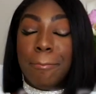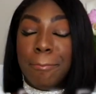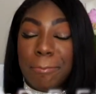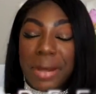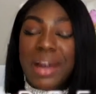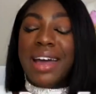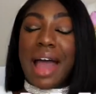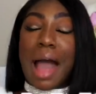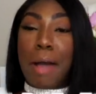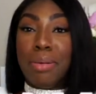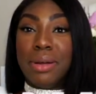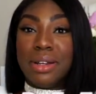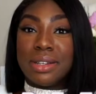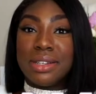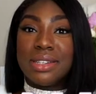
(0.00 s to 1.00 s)
but it
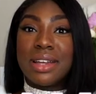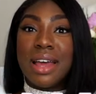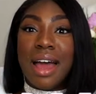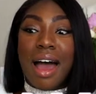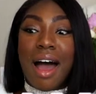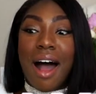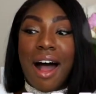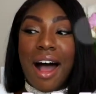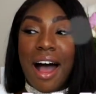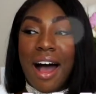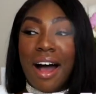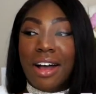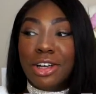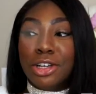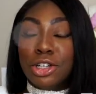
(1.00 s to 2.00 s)
happens.
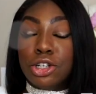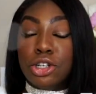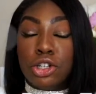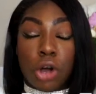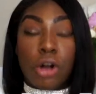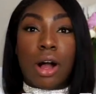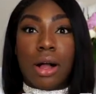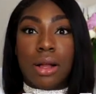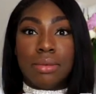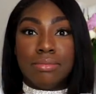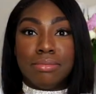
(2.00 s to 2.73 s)
Shocker.